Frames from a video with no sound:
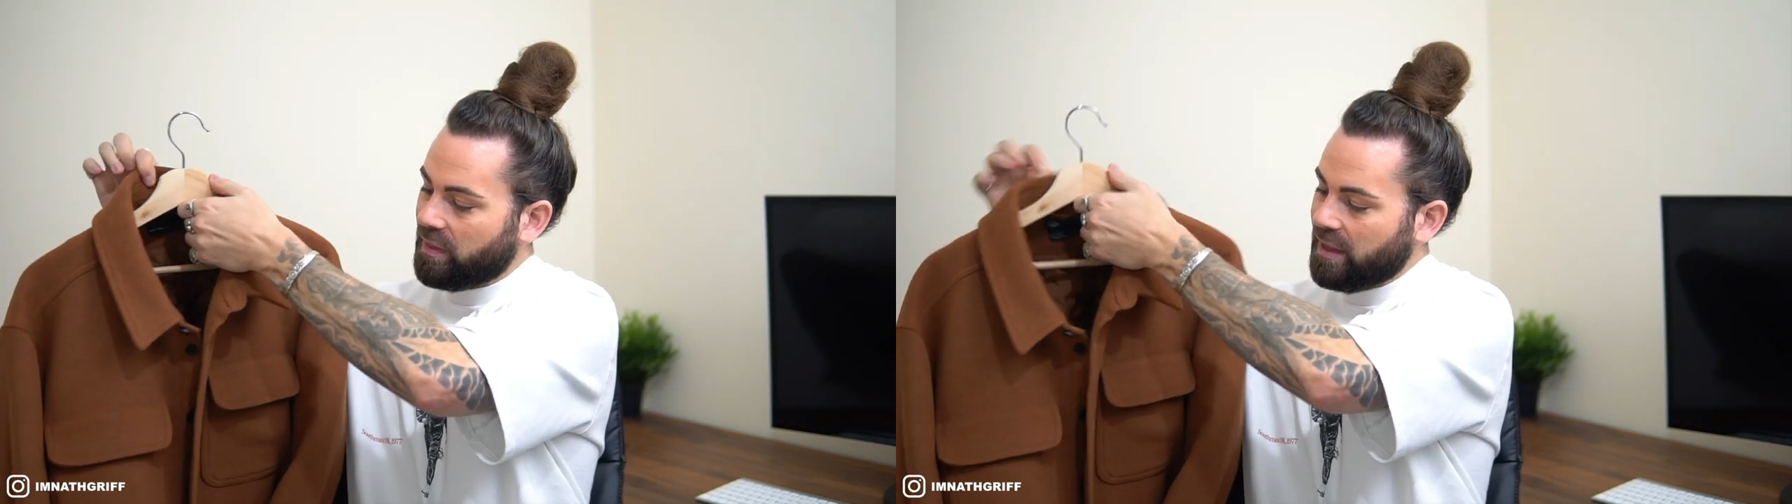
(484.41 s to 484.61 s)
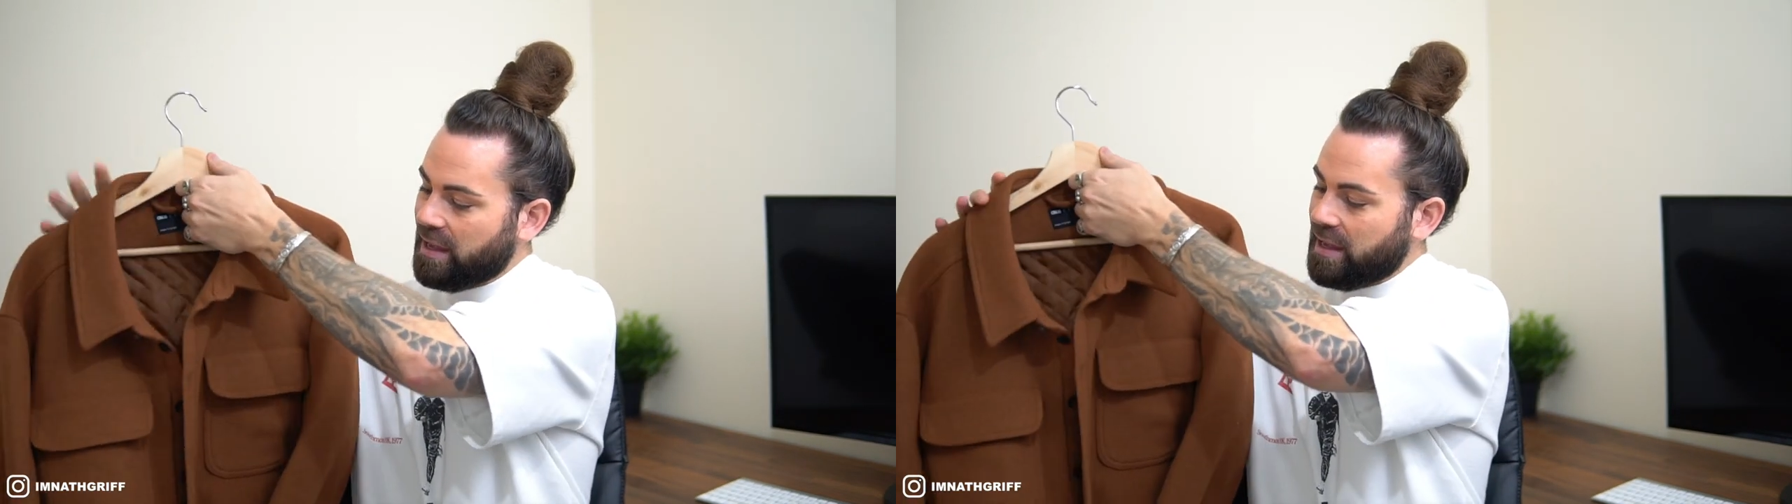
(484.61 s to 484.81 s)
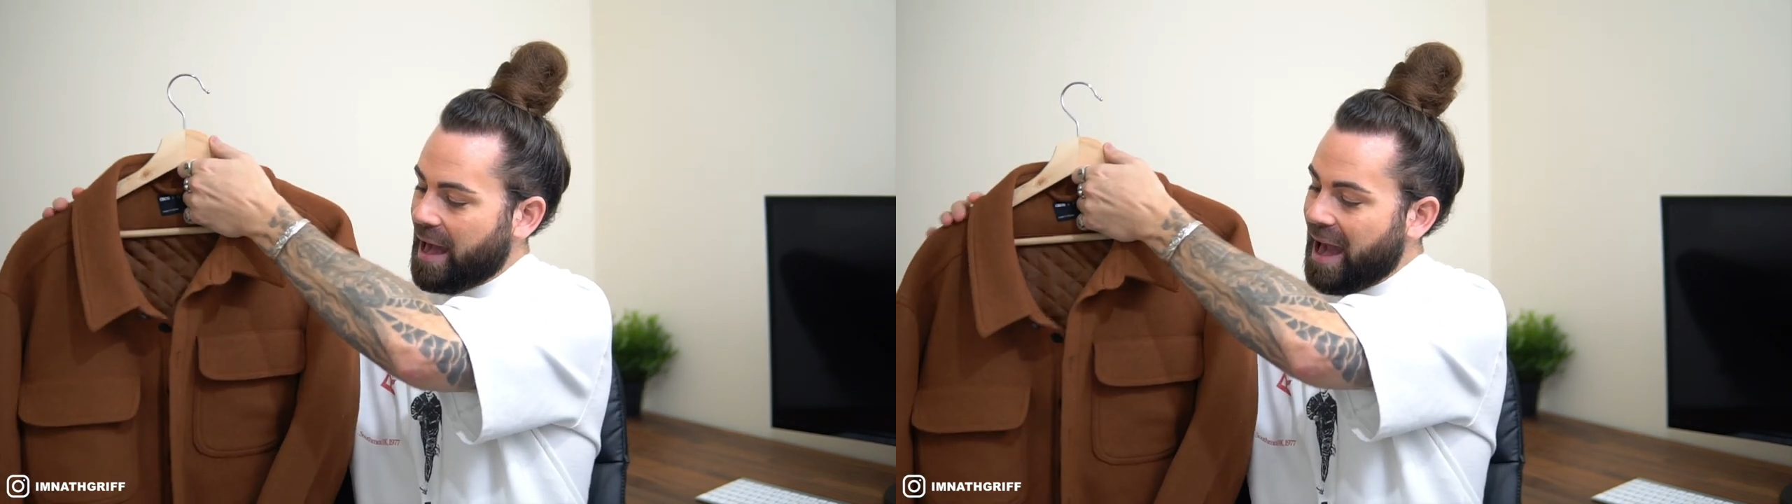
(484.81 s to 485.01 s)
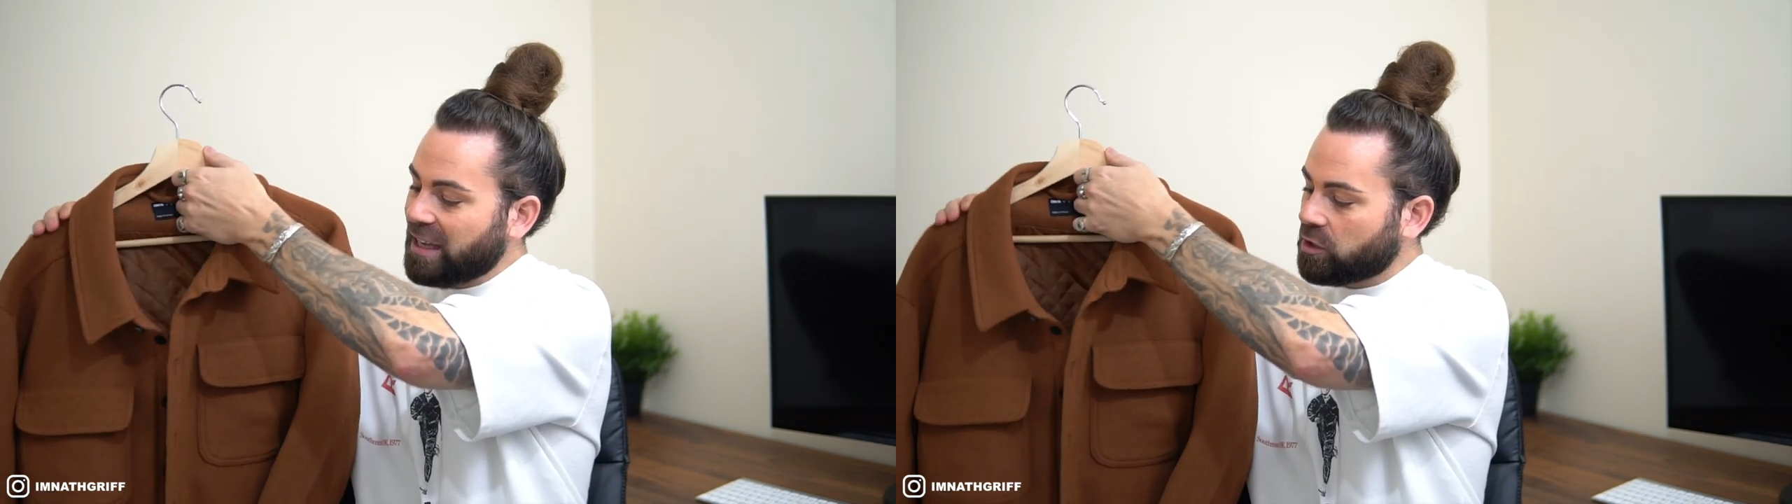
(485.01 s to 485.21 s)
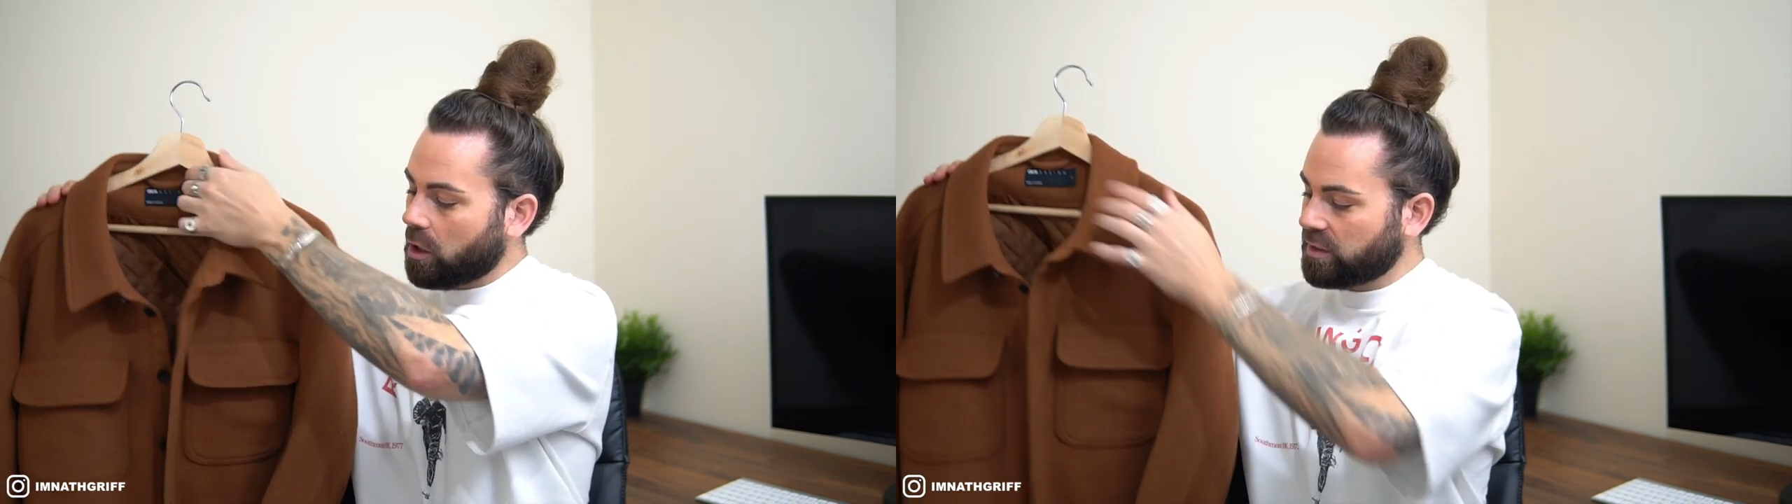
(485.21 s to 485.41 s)
the
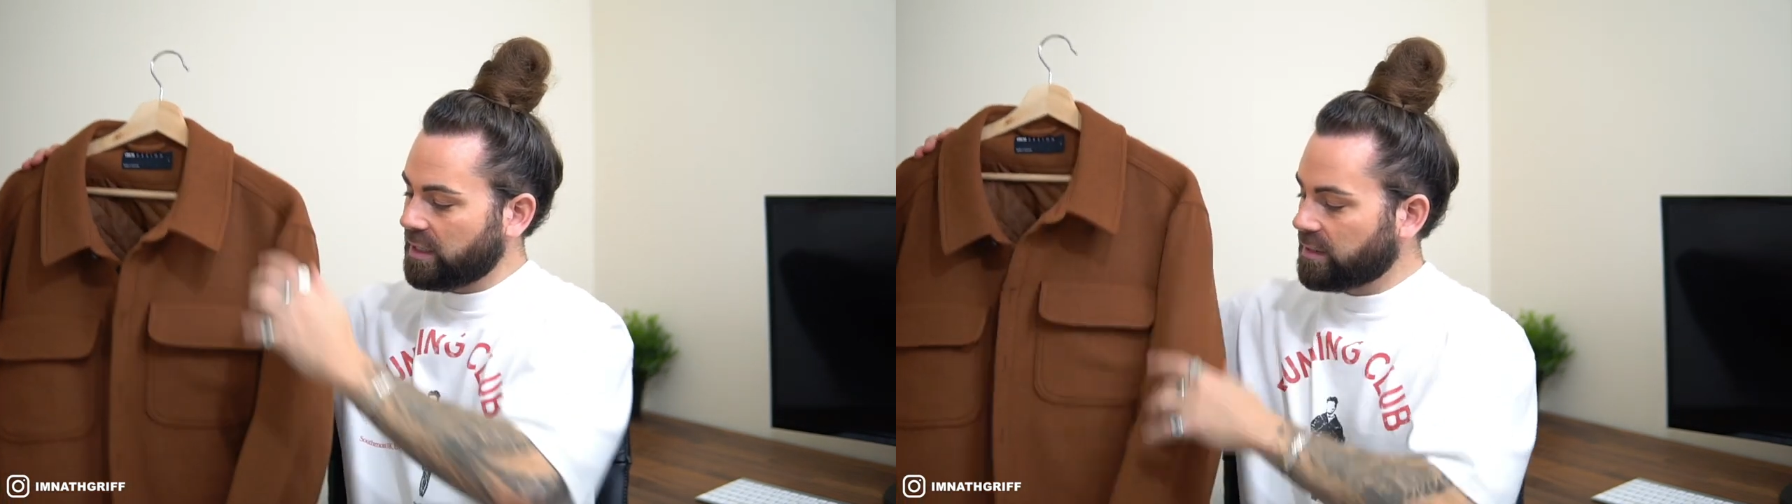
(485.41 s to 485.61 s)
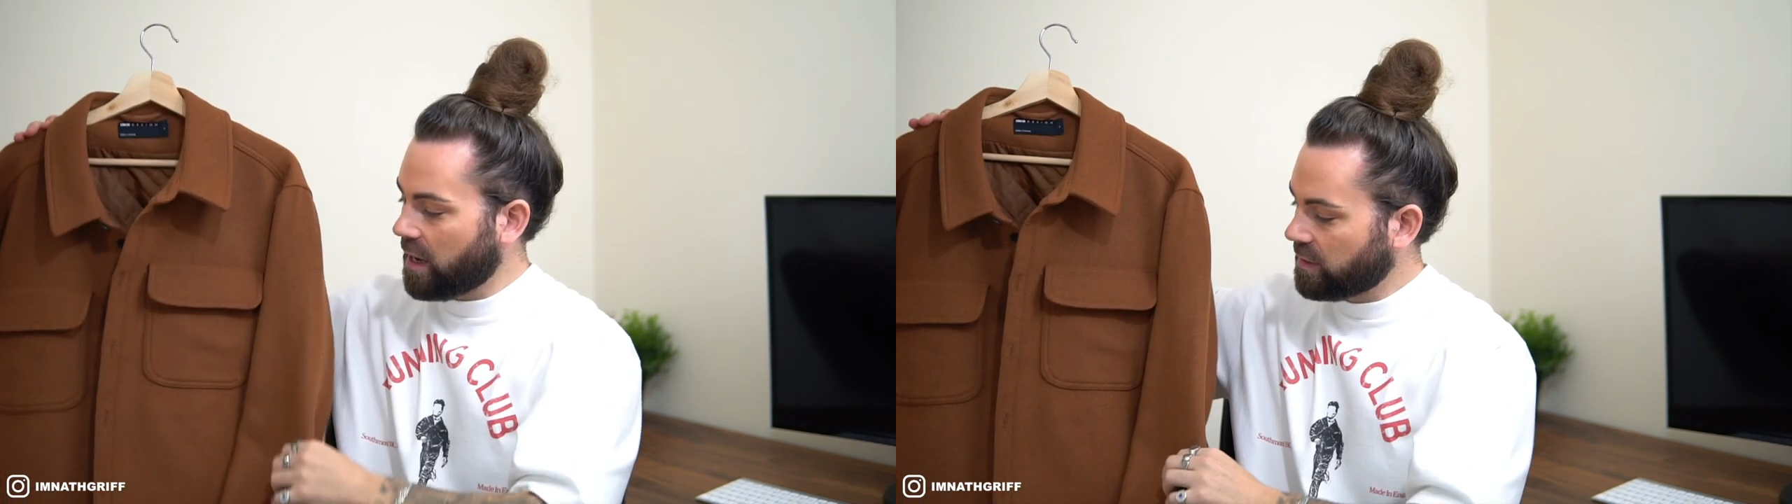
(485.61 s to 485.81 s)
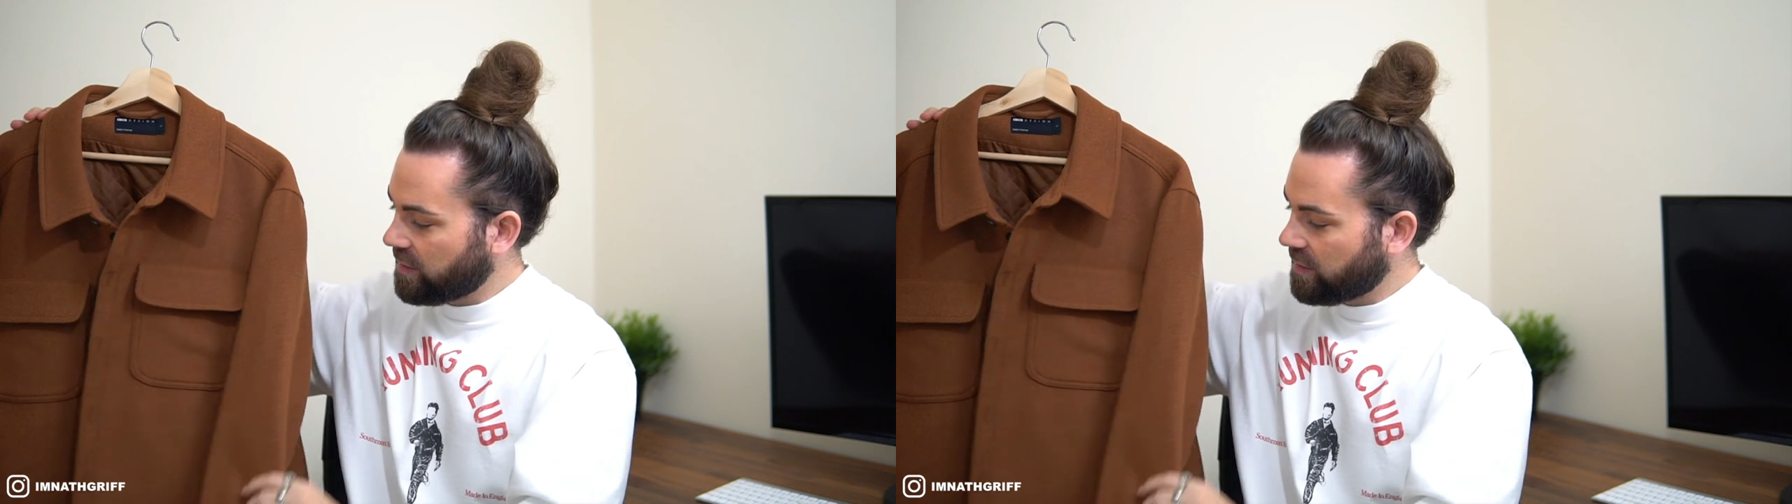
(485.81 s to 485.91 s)
ASOS design